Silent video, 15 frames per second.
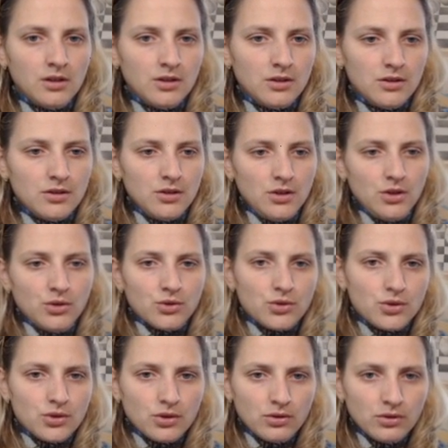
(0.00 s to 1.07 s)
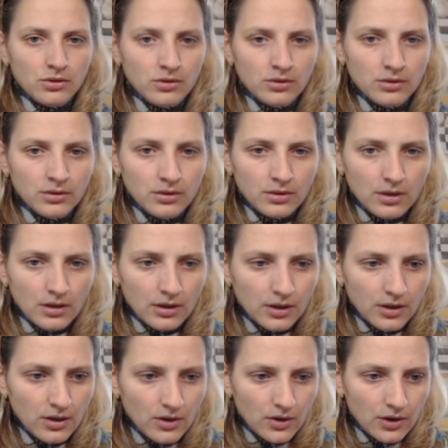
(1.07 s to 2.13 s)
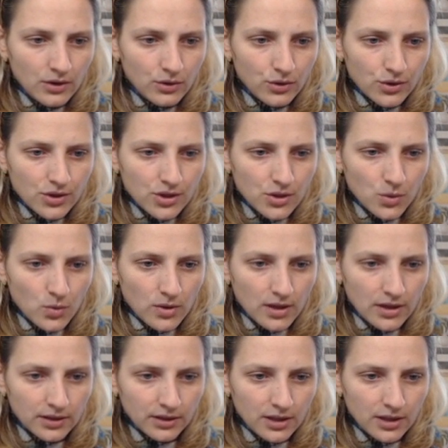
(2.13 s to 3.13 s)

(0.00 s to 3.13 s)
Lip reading: See you soon. Here a rook c1,